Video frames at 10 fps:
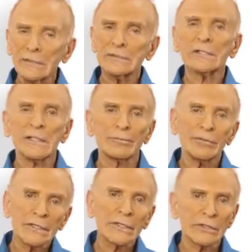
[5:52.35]
here's the thing,
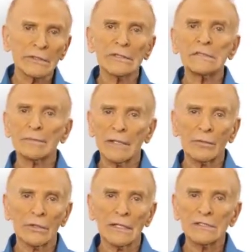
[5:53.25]
pretty early into my
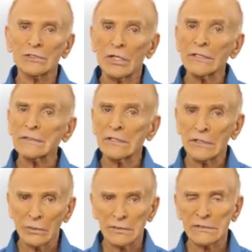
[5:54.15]
work, I started to
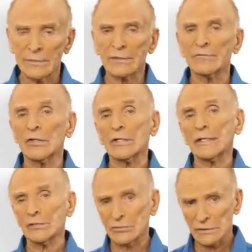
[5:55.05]
notice something very
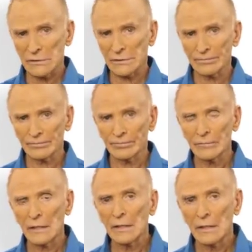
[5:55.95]
interesting.
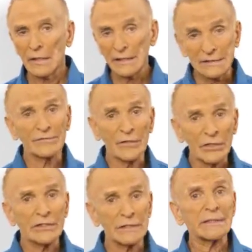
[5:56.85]
And it's the
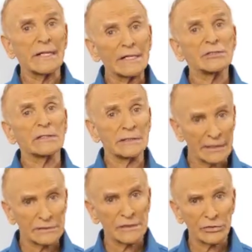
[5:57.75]
very thing that actually
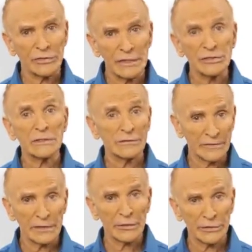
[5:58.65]
led to the creation of the
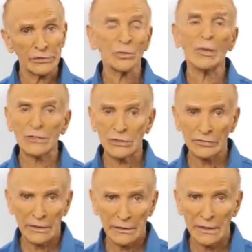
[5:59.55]
video that you're
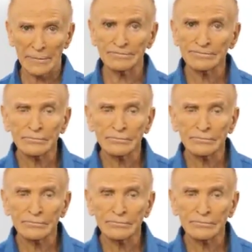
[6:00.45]
watching right now.